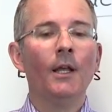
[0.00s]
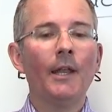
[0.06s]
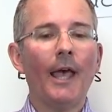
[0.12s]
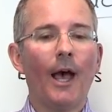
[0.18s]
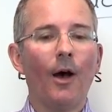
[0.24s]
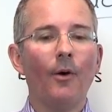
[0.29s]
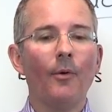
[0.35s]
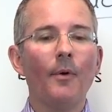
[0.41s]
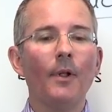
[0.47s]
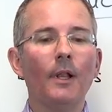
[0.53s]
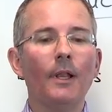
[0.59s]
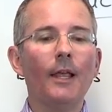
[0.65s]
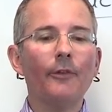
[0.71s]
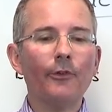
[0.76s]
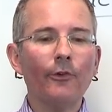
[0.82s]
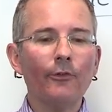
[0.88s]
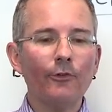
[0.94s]
Now,
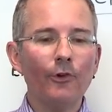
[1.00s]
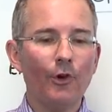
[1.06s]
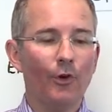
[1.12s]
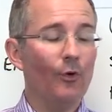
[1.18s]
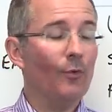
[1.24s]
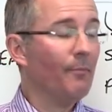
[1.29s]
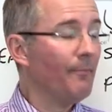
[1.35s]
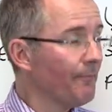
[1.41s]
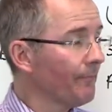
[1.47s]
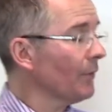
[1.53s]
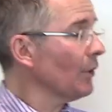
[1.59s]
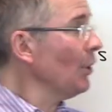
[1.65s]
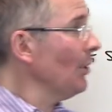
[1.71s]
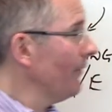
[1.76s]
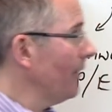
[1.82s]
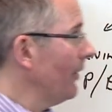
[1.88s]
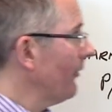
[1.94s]
let's assume
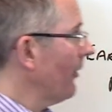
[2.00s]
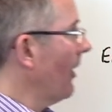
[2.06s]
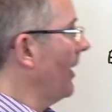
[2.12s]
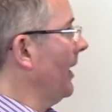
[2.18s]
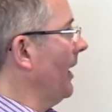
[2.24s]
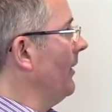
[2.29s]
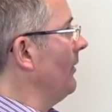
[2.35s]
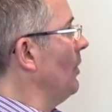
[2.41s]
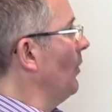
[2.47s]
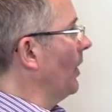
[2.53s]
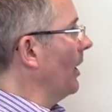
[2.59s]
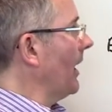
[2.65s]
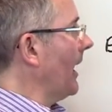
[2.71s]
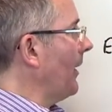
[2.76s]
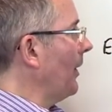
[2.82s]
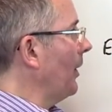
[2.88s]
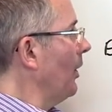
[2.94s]
you've decided you want to
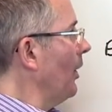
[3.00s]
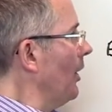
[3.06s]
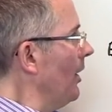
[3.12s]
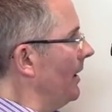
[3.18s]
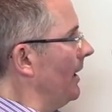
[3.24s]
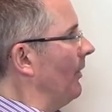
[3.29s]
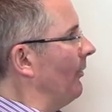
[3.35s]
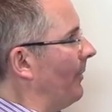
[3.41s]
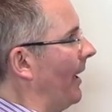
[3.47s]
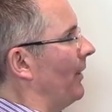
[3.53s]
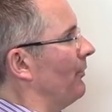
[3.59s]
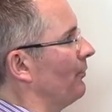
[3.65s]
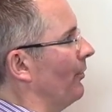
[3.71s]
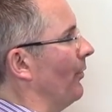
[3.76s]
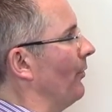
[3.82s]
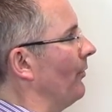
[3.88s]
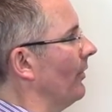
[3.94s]
go down an
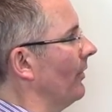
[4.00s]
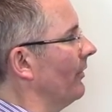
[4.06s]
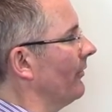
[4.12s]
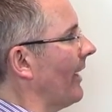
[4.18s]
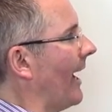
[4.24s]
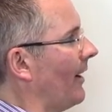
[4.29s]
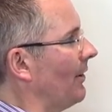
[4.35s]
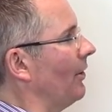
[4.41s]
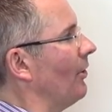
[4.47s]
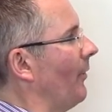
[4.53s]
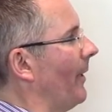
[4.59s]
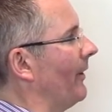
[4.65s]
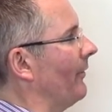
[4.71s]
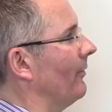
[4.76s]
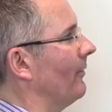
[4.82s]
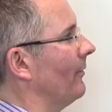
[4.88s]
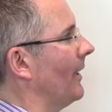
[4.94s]
earnings-based route. So how do you do
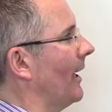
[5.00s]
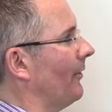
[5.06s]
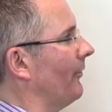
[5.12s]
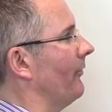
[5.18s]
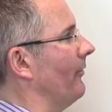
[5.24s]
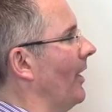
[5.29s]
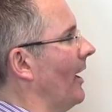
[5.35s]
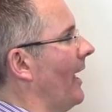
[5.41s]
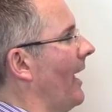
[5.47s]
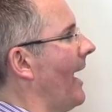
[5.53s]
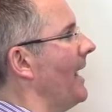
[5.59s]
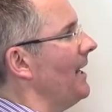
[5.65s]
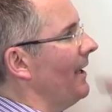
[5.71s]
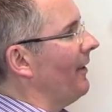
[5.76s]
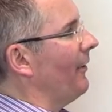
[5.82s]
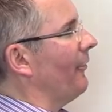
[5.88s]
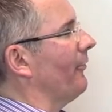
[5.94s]
it? How does
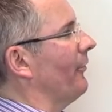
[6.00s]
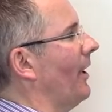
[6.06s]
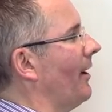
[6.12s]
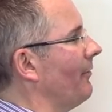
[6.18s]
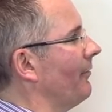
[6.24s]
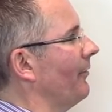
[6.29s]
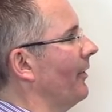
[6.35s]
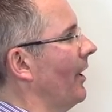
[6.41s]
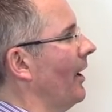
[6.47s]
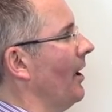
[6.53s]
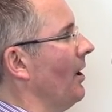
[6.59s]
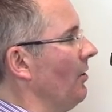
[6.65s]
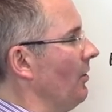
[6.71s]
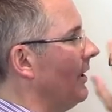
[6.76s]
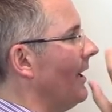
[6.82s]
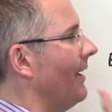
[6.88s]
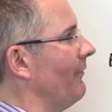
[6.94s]
any of this stuff
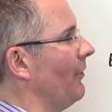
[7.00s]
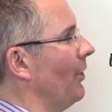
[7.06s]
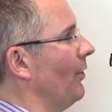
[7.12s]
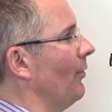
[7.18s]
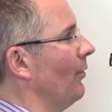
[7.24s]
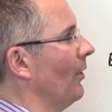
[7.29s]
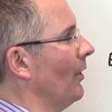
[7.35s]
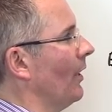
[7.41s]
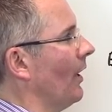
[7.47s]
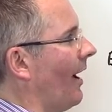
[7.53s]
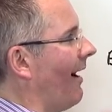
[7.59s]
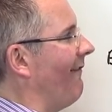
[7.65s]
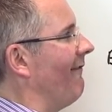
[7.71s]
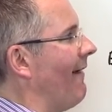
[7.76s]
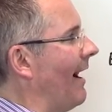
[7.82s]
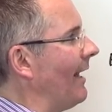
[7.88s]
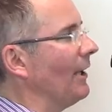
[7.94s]
give you
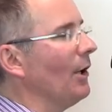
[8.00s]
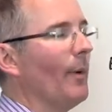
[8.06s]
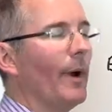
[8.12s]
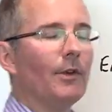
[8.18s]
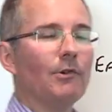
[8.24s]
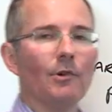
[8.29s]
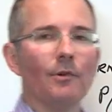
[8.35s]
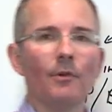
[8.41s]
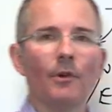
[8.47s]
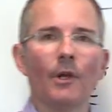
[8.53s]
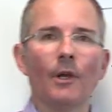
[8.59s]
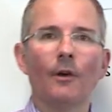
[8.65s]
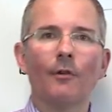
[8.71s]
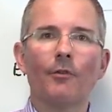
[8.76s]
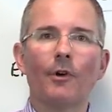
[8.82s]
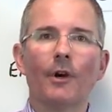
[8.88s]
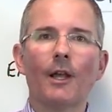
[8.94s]
a valuation
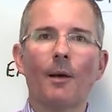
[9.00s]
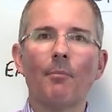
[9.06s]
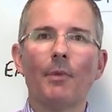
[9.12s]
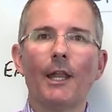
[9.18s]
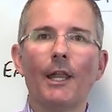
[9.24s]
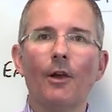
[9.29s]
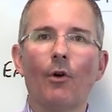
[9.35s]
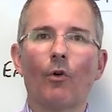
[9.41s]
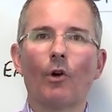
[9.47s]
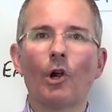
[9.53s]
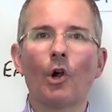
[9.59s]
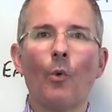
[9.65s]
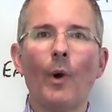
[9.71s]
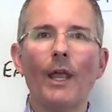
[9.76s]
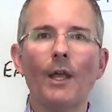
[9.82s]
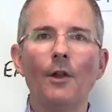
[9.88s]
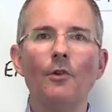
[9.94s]
for a company, or a
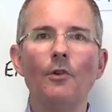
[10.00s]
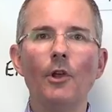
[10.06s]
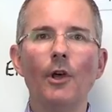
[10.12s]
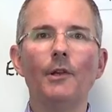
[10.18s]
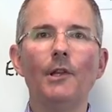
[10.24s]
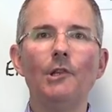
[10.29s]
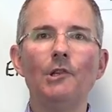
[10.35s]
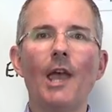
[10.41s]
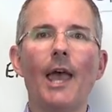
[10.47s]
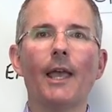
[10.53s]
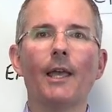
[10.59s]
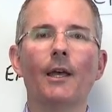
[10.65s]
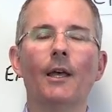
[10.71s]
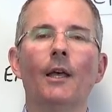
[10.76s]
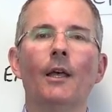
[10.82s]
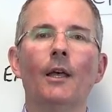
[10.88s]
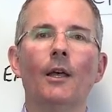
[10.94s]
quick and dirty check